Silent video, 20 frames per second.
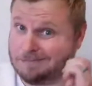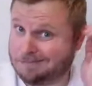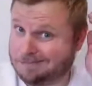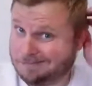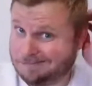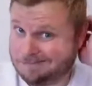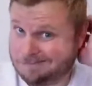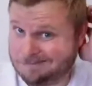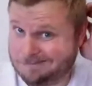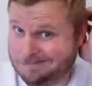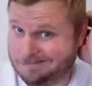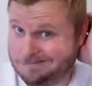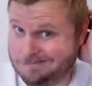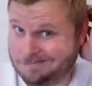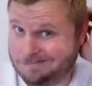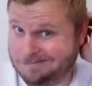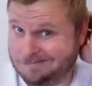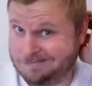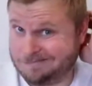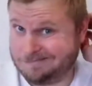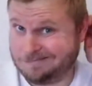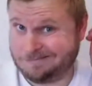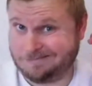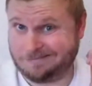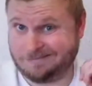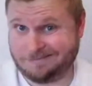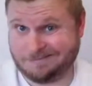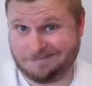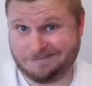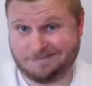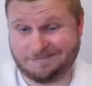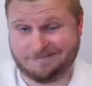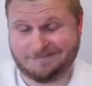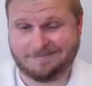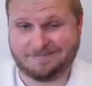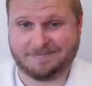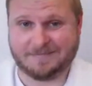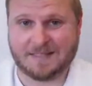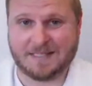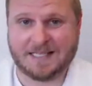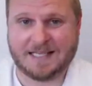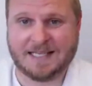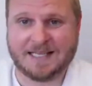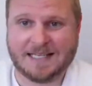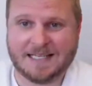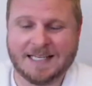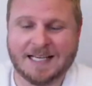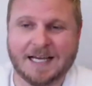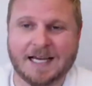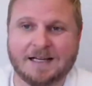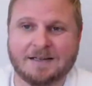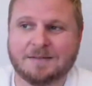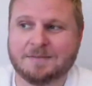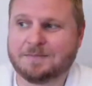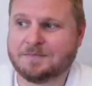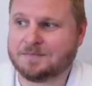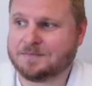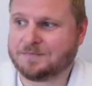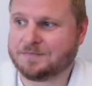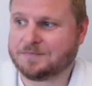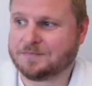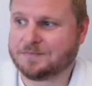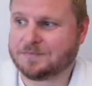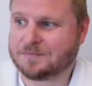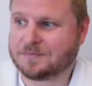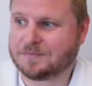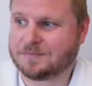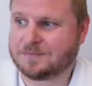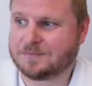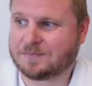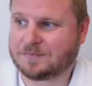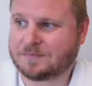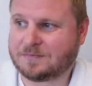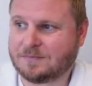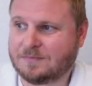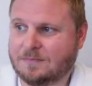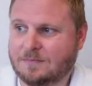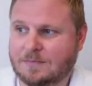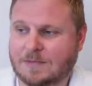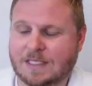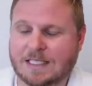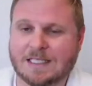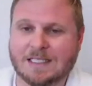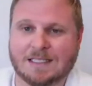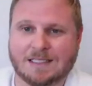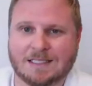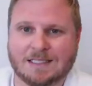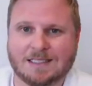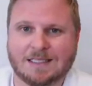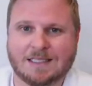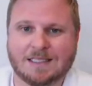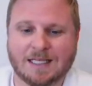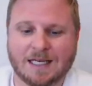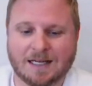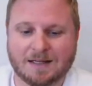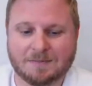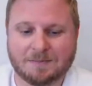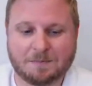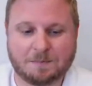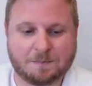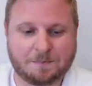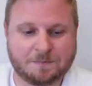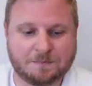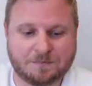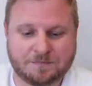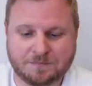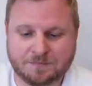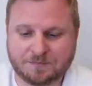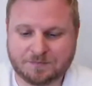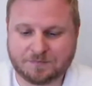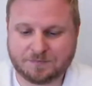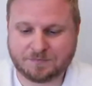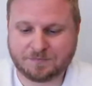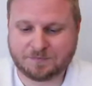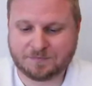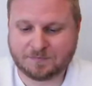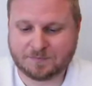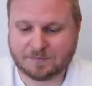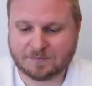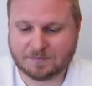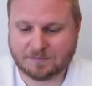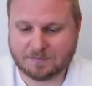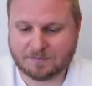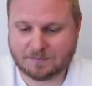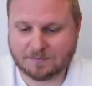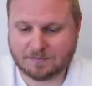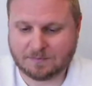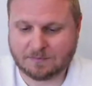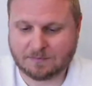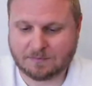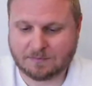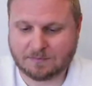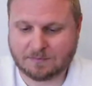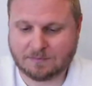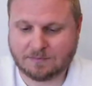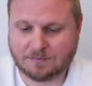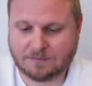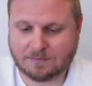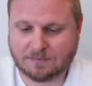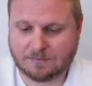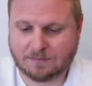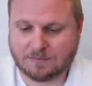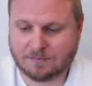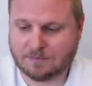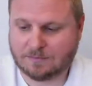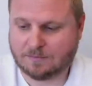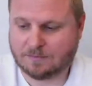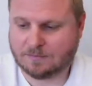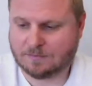This person isn't speaking.